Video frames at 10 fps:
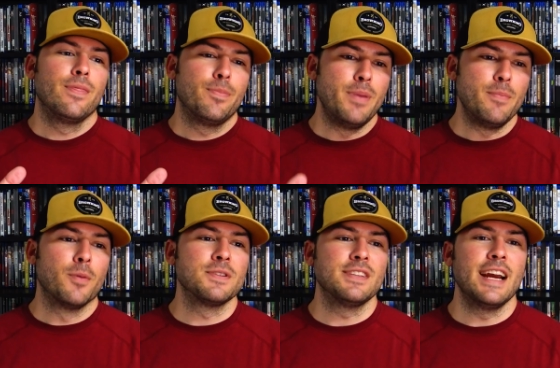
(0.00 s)
people
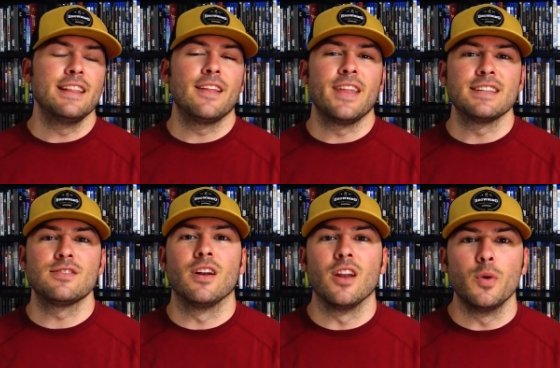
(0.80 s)
were saying that that's
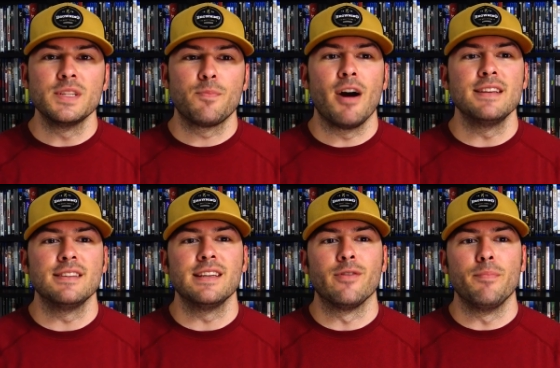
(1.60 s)
the lowest price
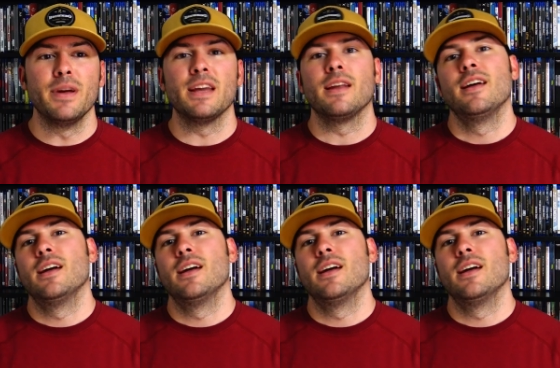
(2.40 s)
it's ever been,